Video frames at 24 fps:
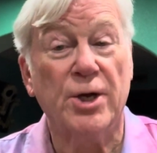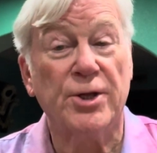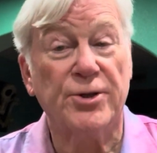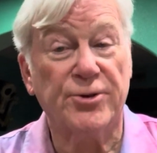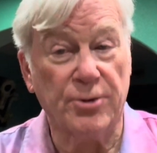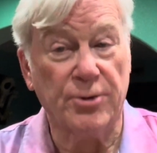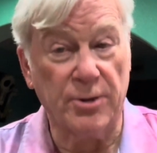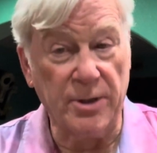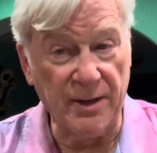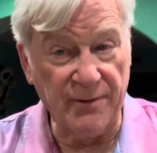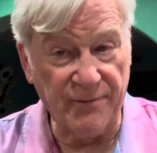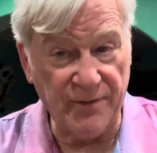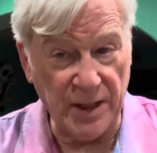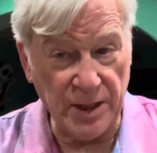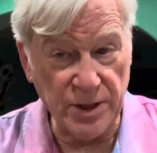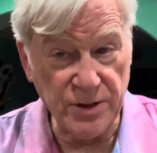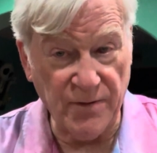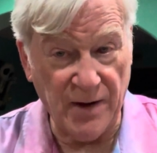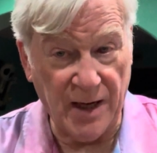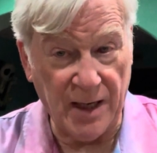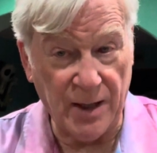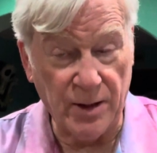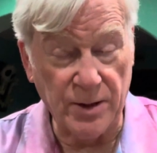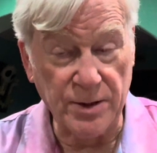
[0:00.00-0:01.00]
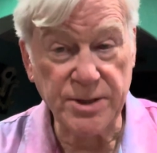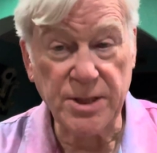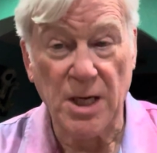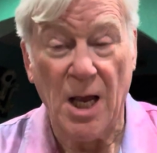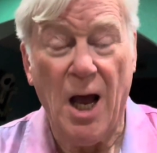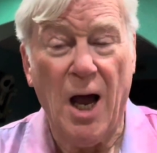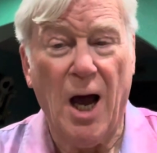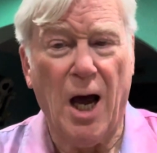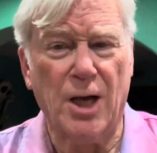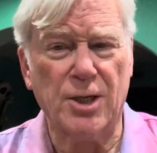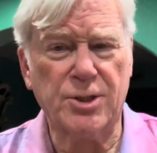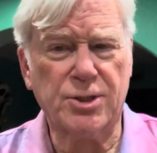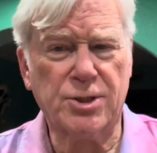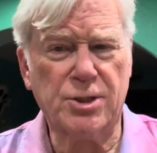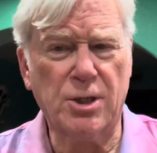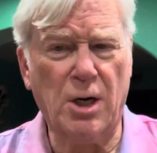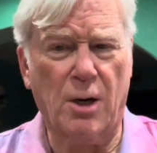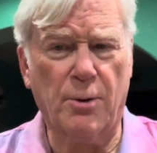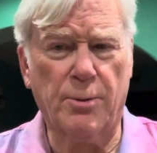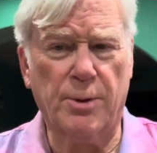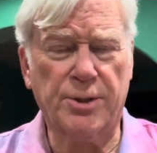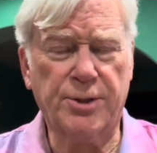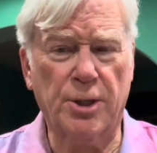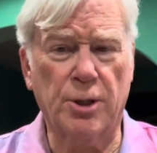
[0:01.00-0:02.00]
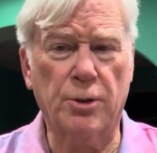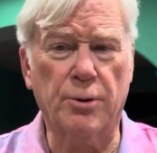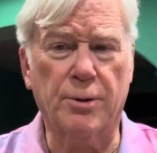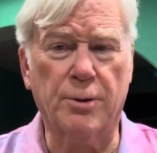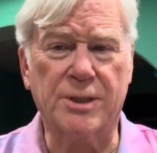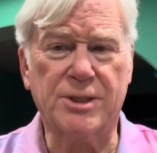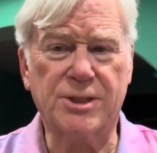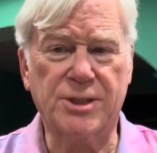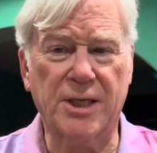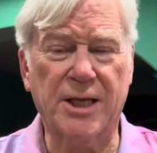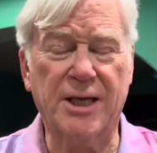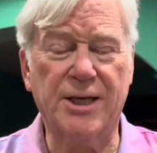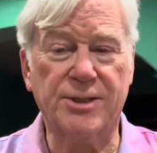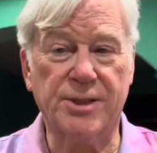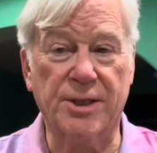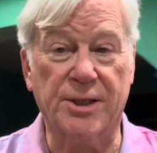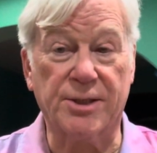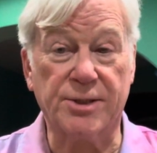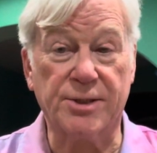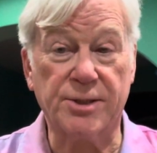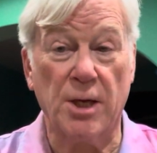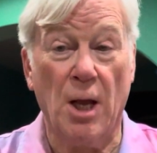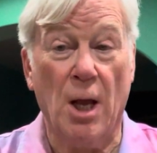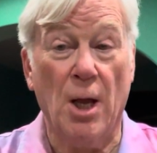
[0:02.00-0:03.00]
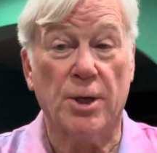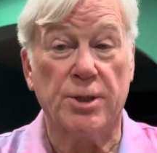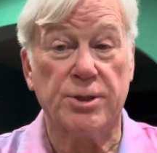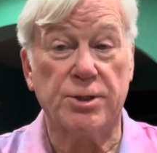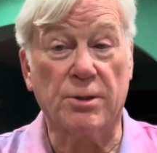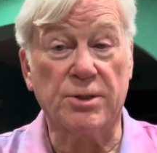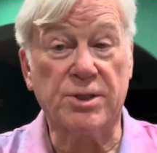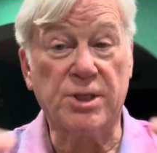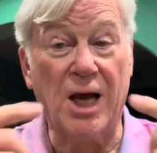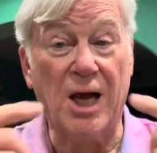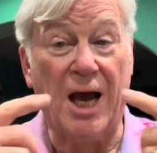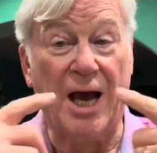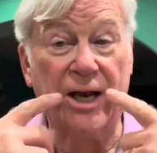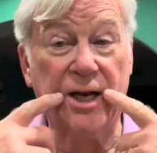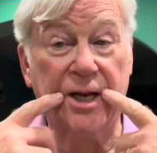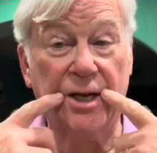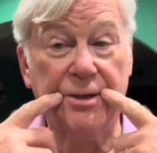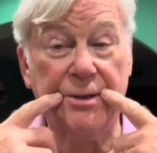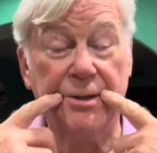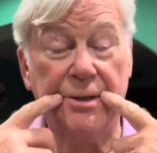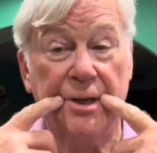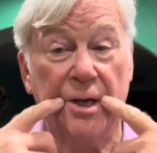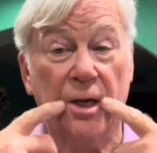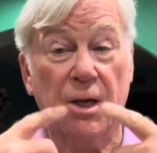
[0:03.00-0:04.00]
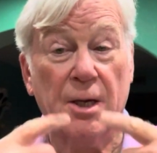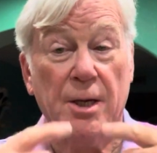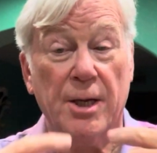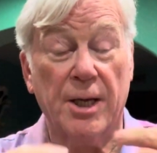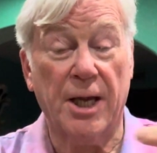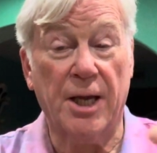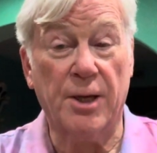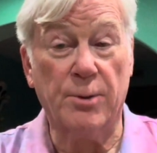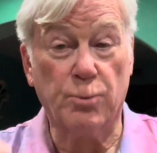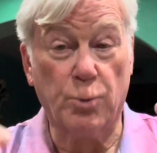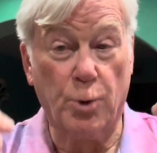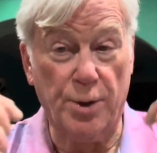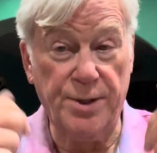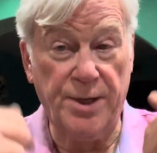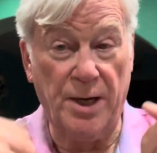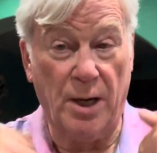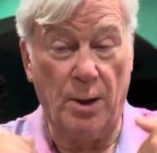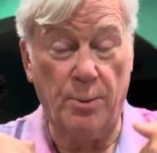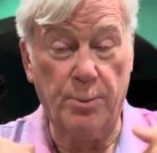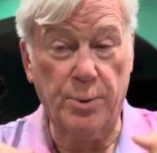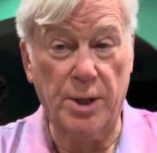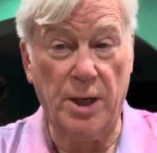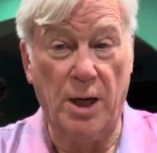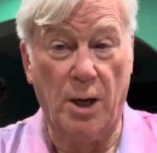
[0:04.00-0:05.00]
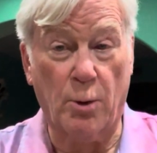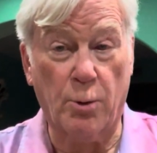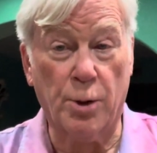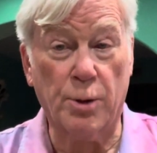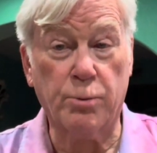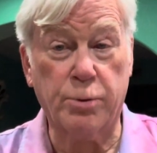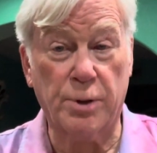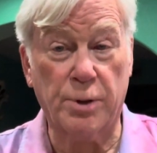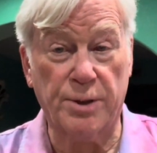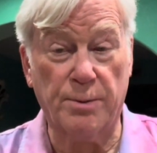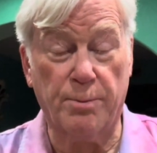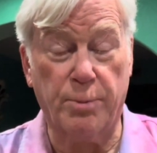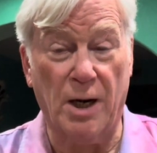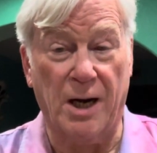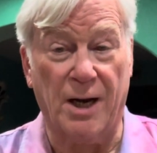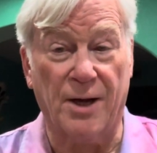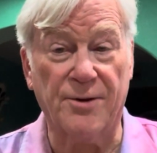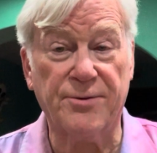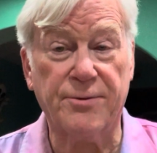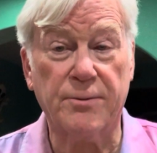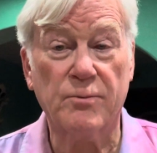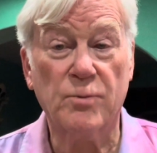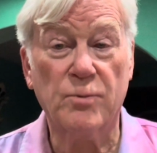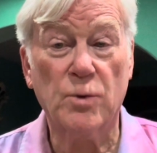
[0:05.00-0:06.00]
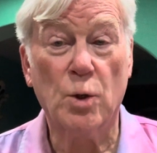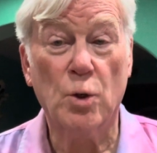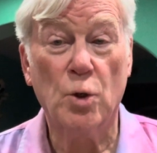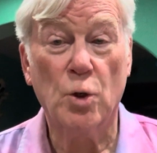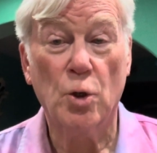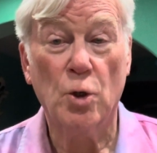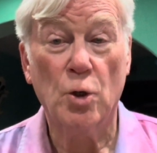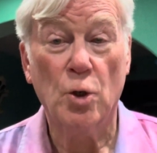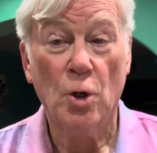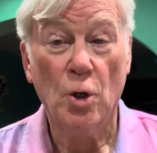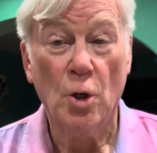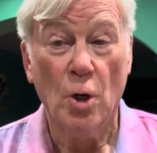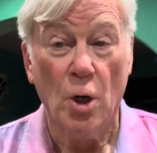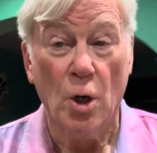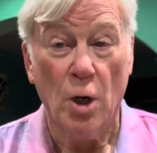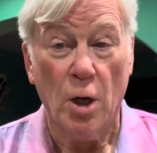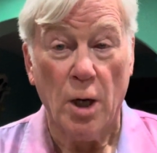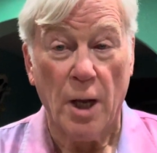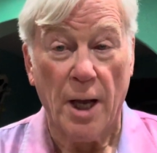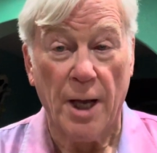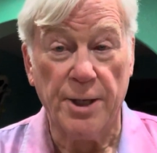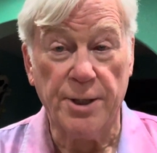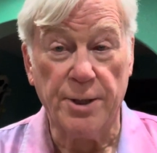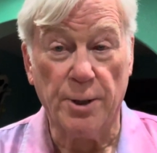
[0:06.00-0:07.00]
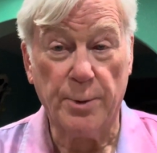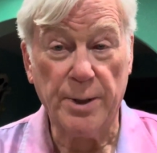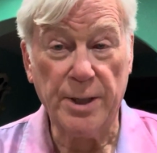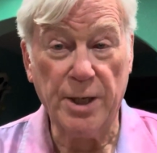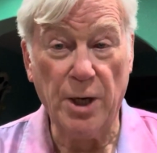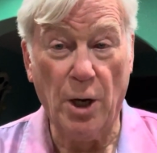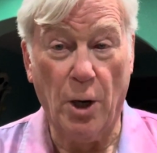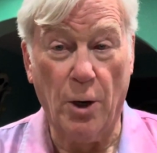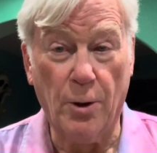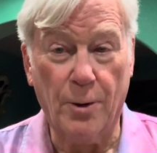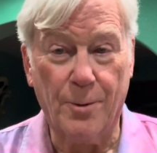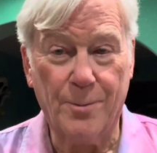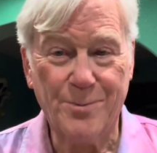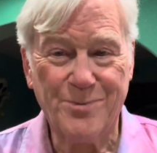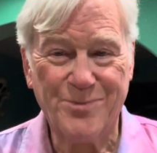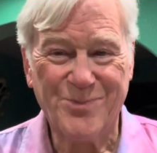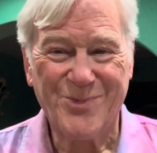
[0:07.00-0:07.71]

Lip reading: 3 of each vowels. I'll start with who. It's the easiest. So silent, inward, downward, outward with a breath. And here we go.